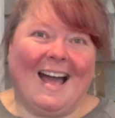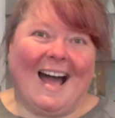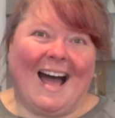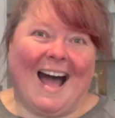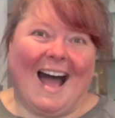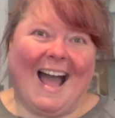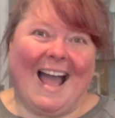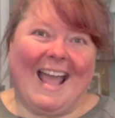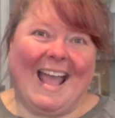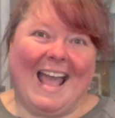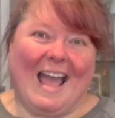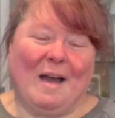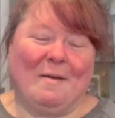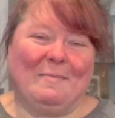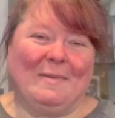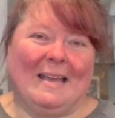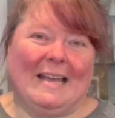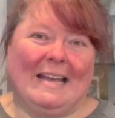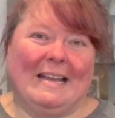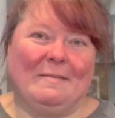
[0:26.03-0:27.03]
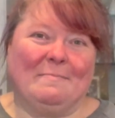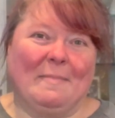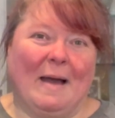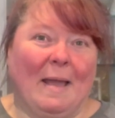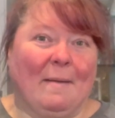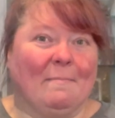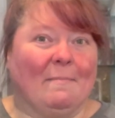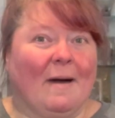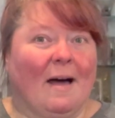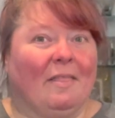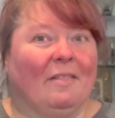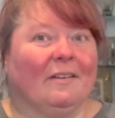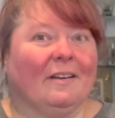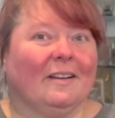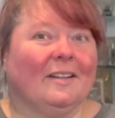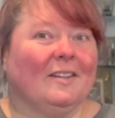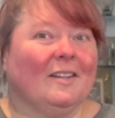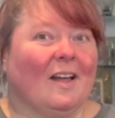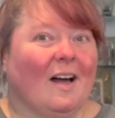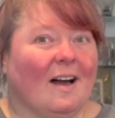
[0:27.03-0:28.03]
I am in my
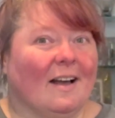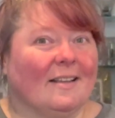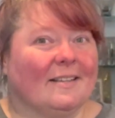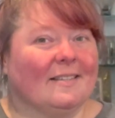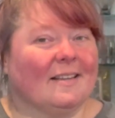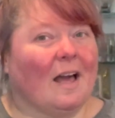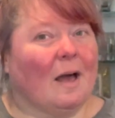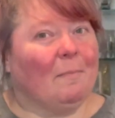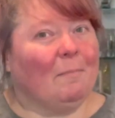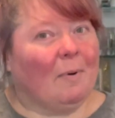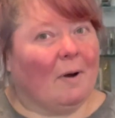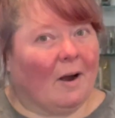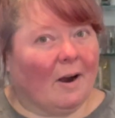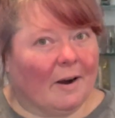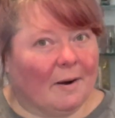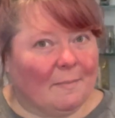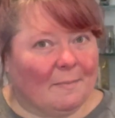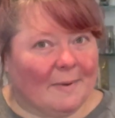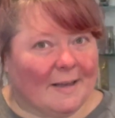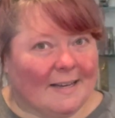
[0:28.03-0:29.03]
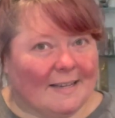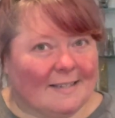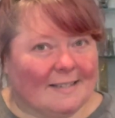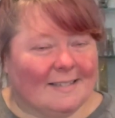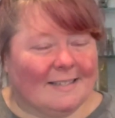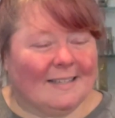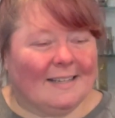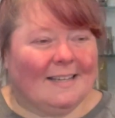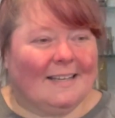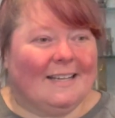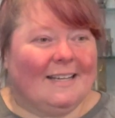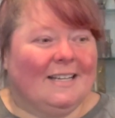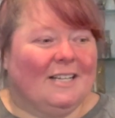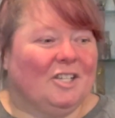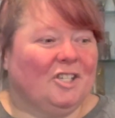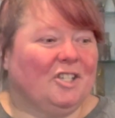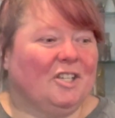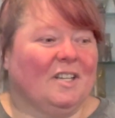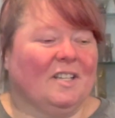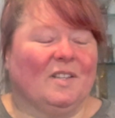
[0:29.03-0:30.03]
mother-in-law's apartment.
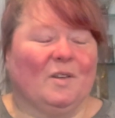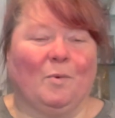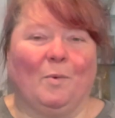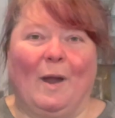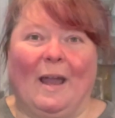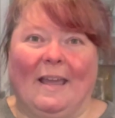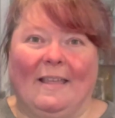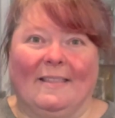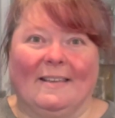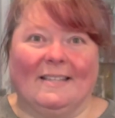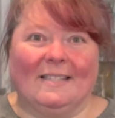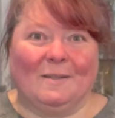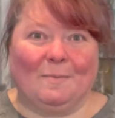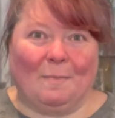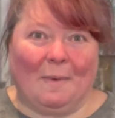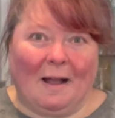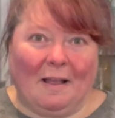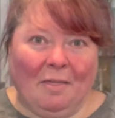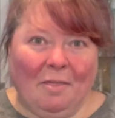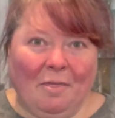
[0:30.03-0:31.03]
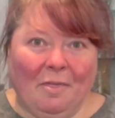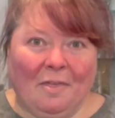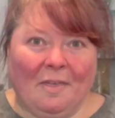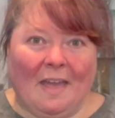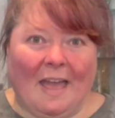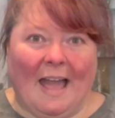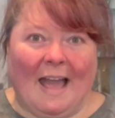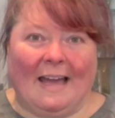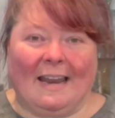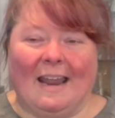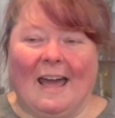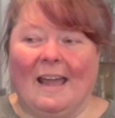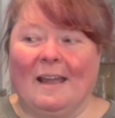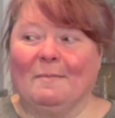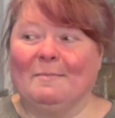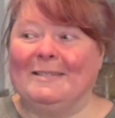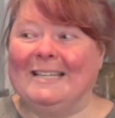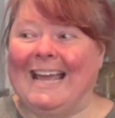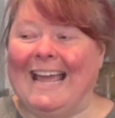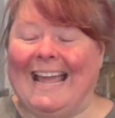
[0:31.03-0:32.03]
She's away this month and I
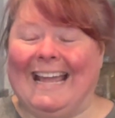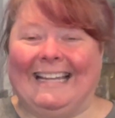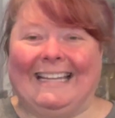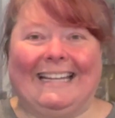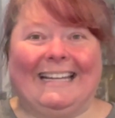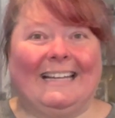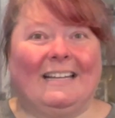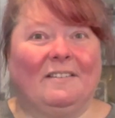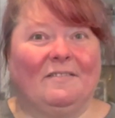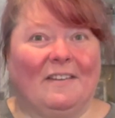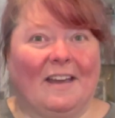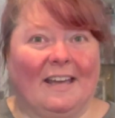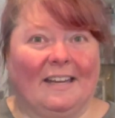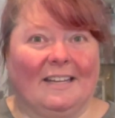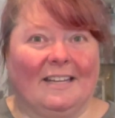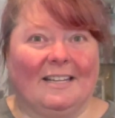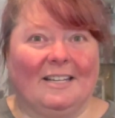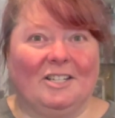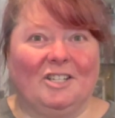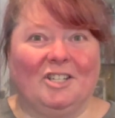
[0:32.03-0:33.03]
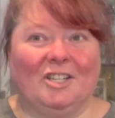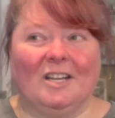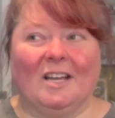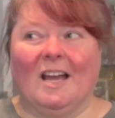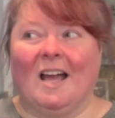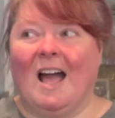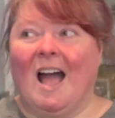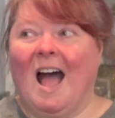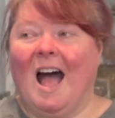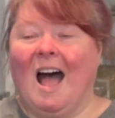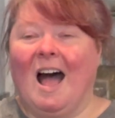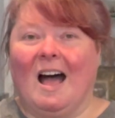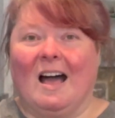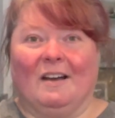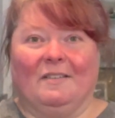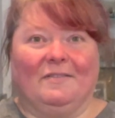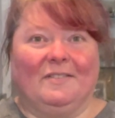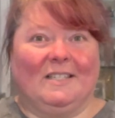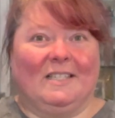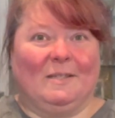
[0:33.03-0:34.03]
am taking advantage
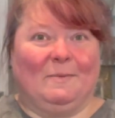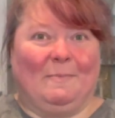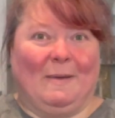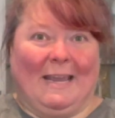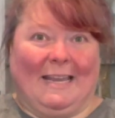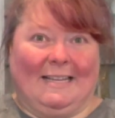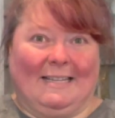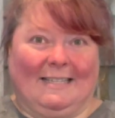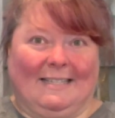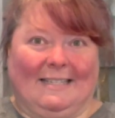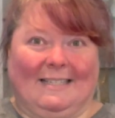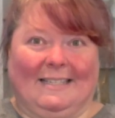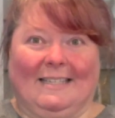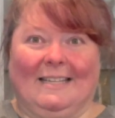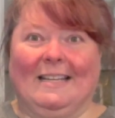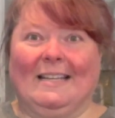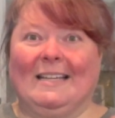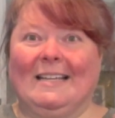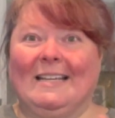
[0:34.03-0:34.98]
of space.